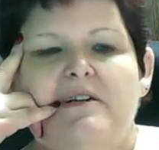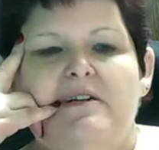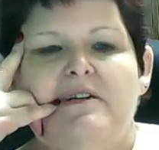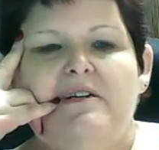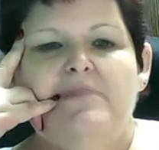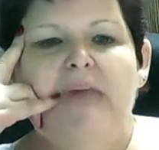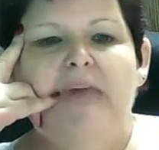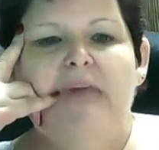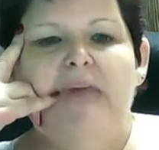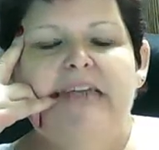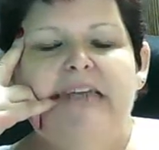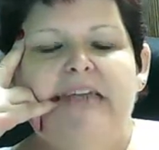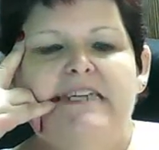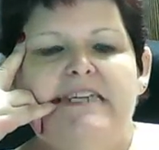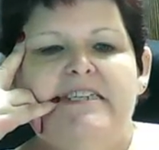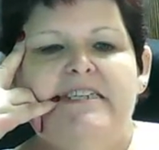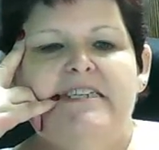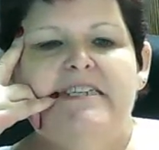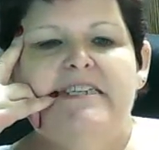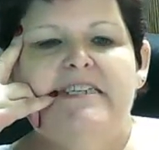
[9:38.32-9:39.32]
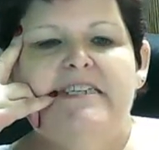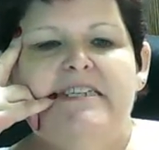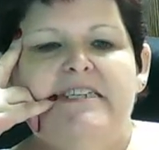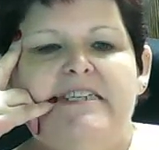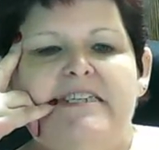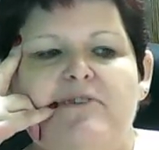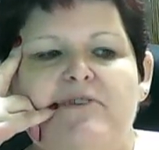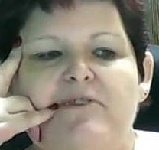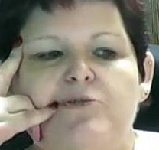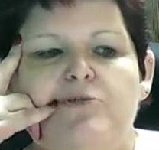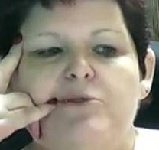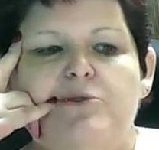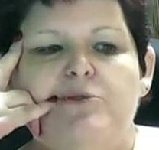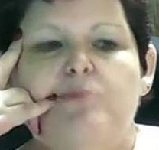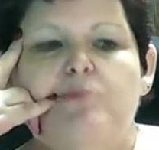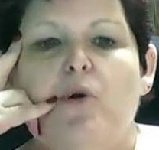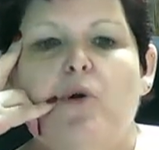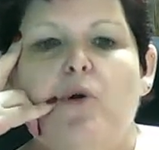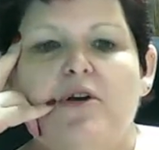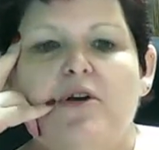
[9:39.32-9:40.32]
magnesium level was
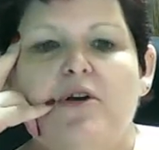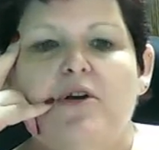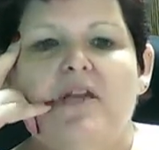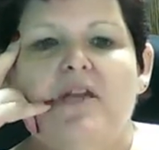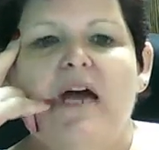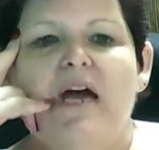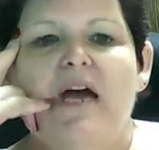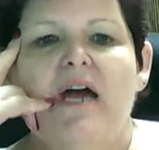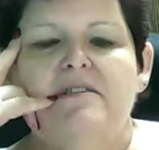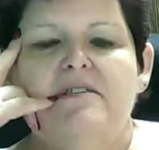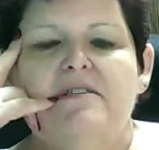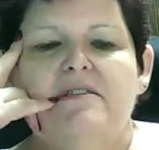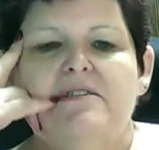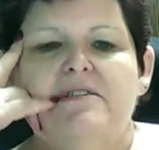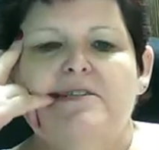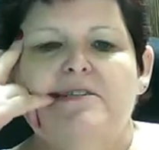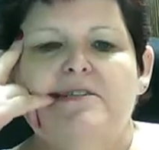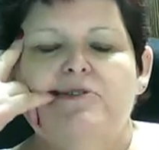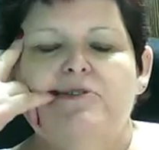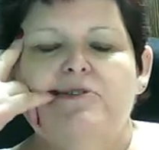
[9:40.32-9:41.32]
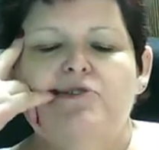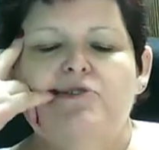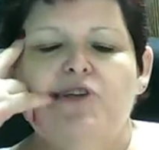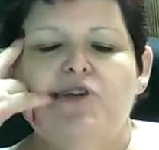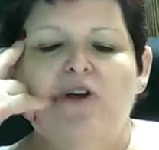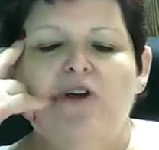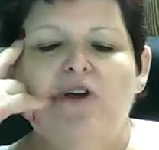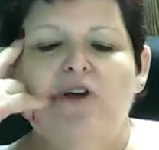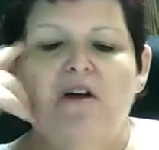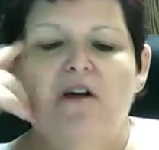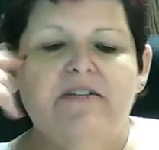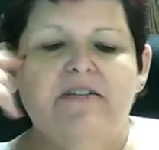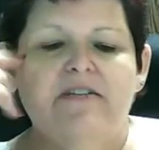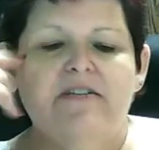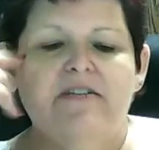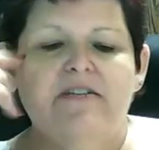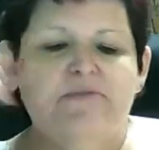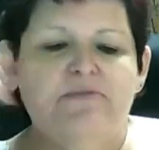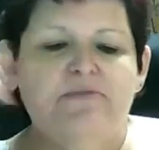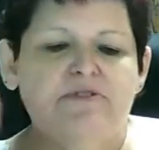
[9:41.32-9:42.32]
borderline. So she called in
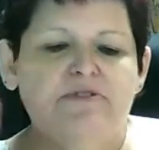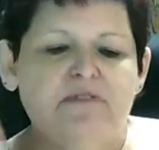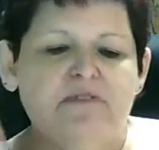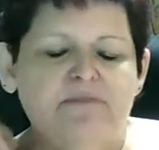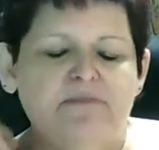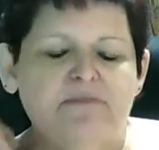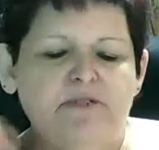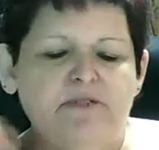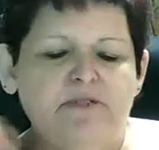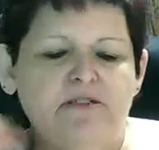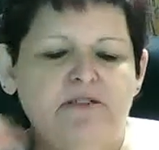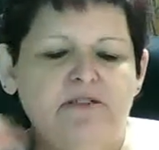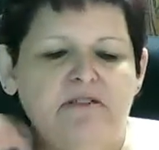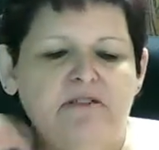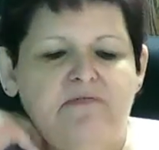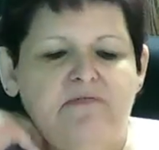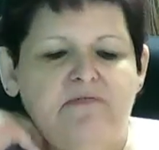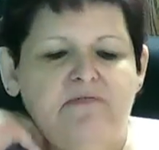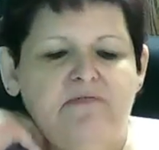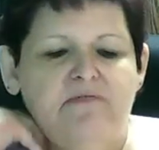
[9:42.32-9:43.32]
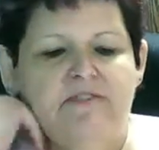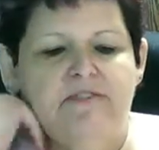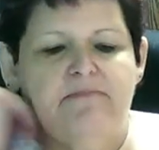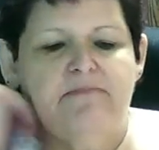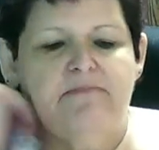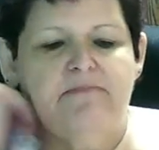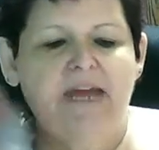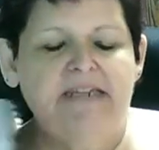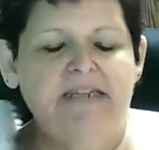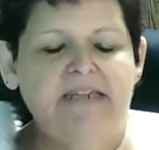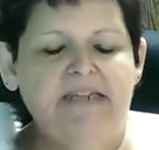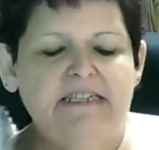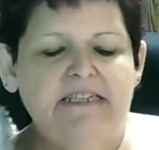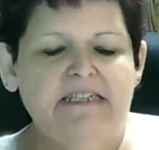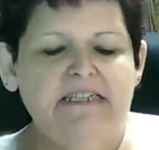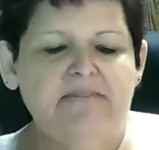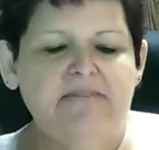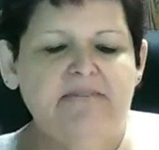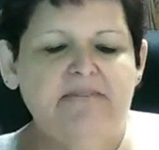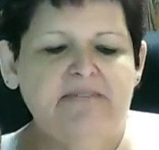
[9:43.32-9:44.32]
a prescription for some
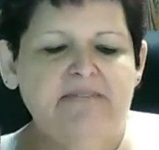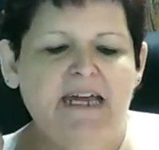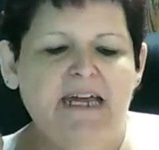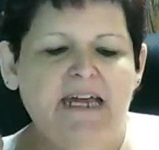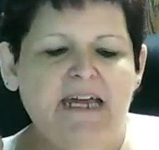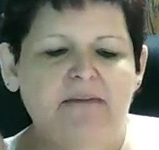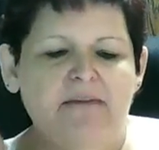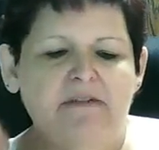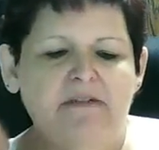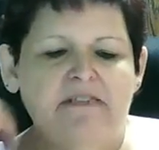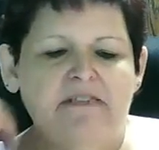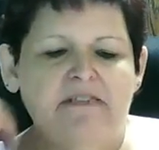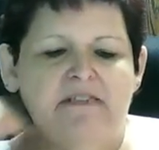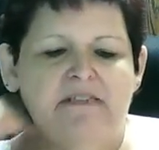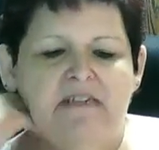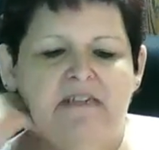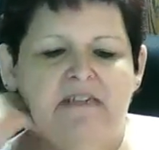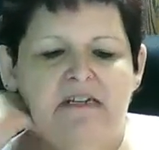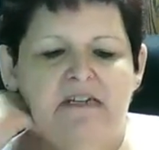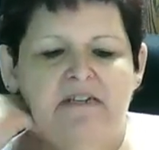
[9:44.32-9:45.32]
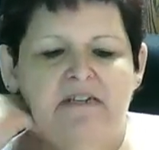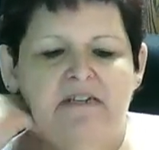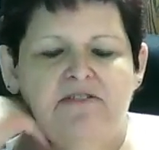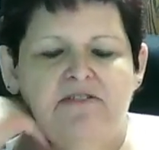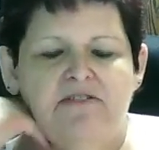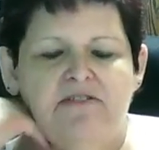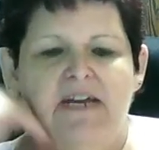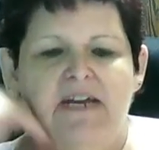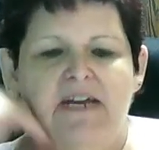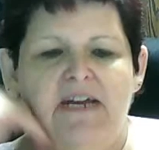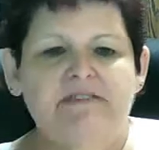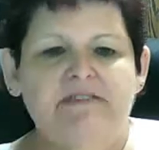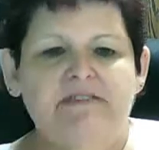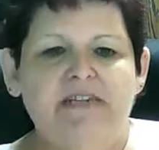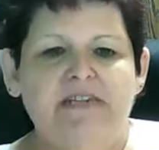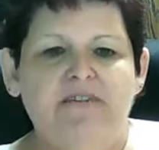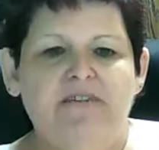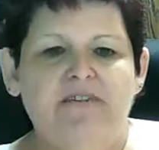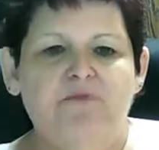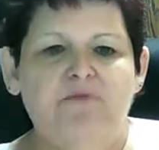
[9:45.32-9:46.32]
magnesium tablets. So I have to
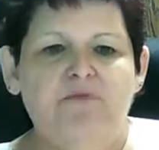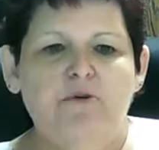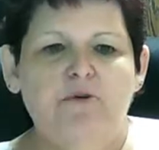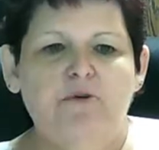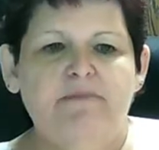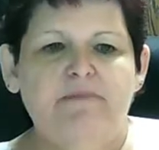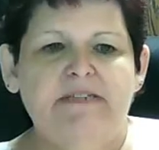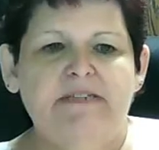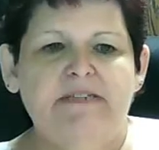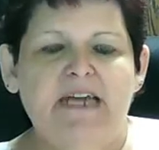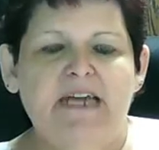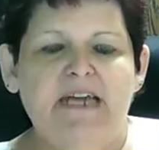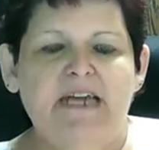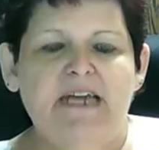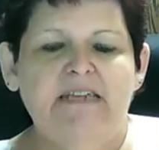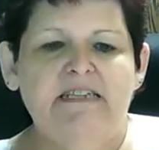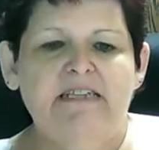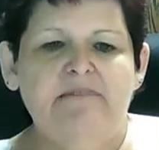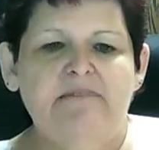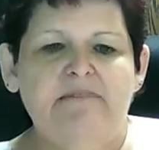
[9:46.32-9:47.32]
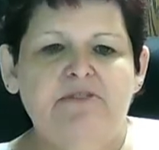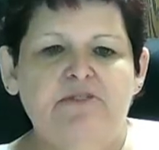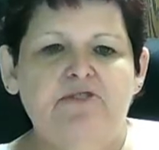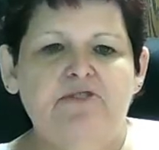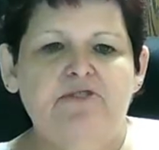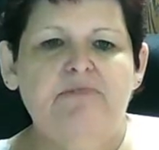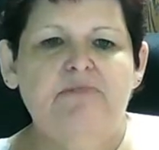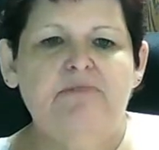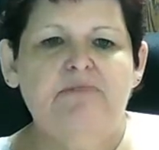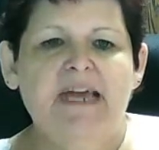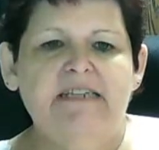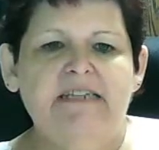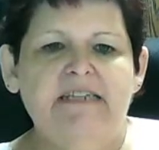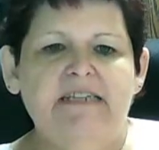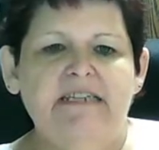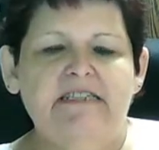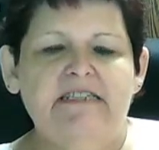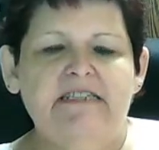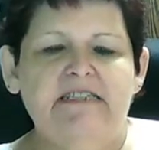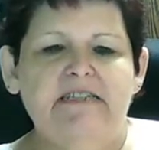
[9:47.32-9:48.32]
take 4 potassium, 2
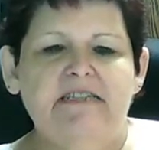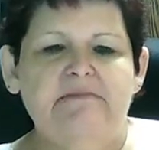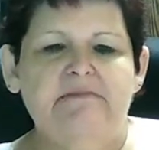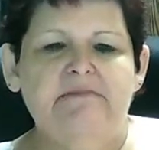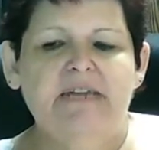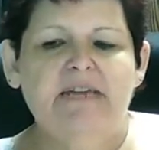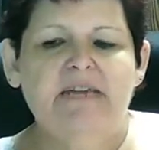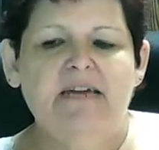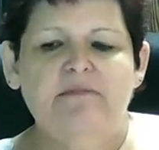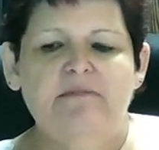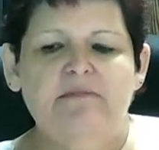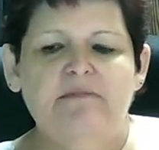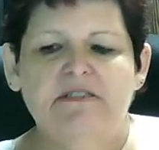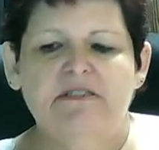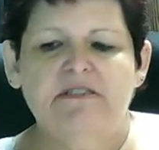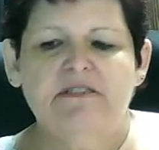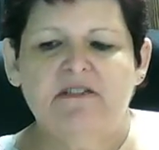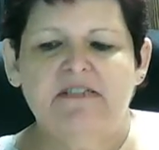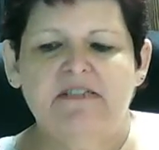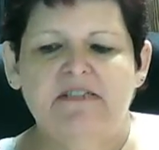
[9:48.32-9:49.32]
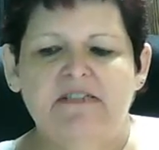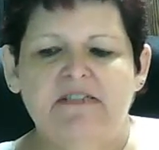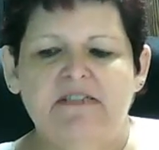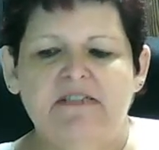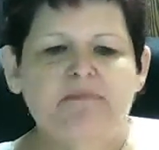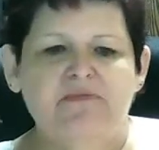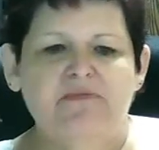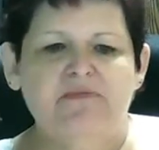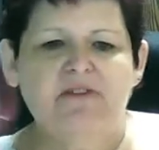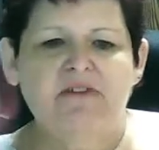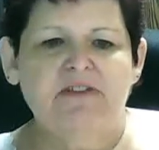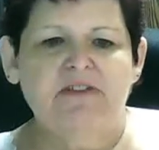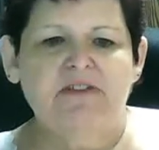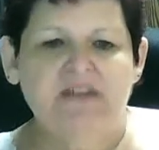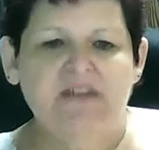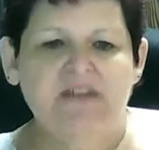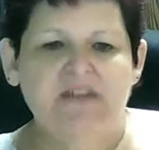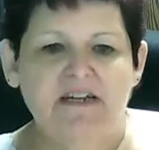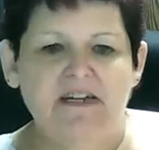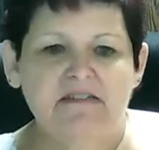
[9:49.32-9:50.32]
magnesium tablets on top of
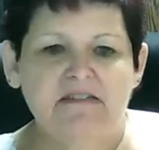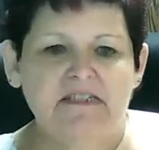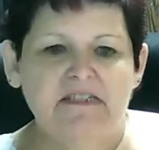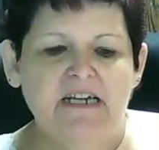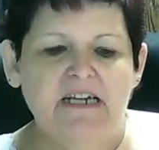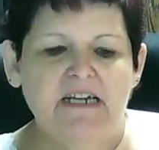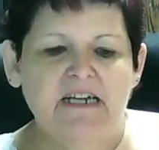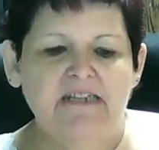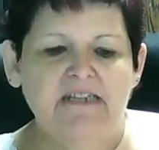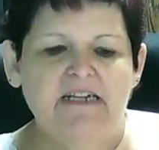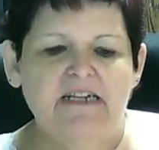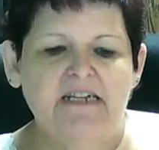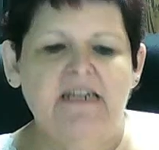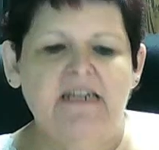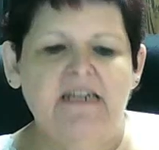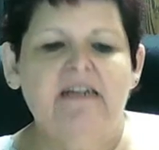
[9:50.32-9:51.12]
everything else that I take